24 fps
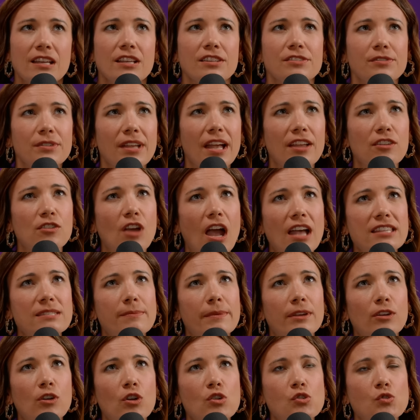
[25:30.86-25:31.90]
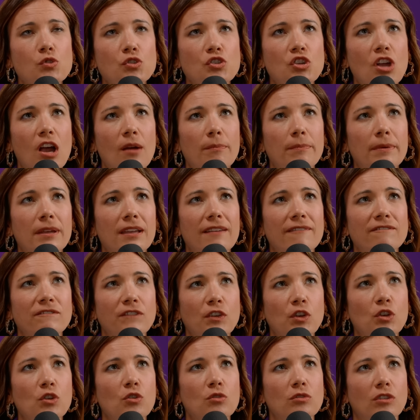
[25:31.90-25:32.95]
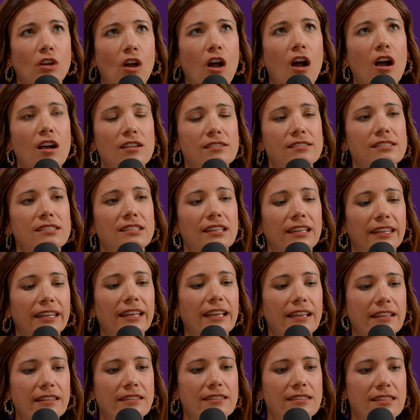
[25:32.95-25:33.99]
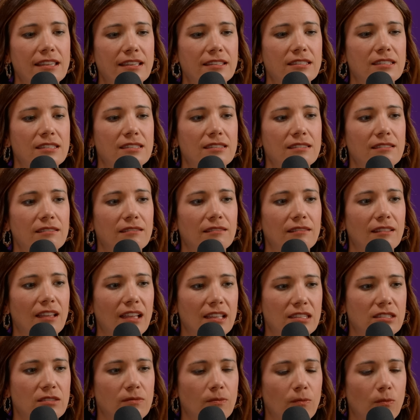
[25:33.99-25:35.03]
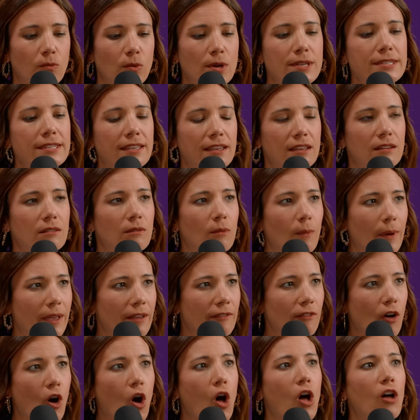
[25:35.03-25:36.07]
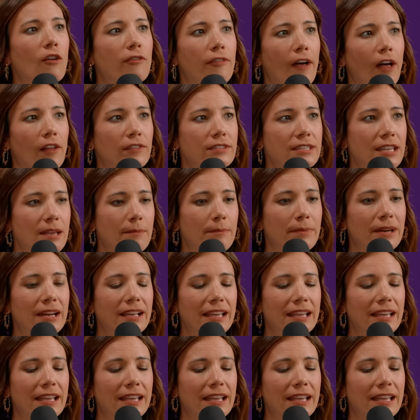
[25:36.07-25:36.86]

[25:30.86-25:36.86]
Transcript: So yeah, you guys, I mean grocery shopping, food costs, it is. It's it's risen. We have all felt it. But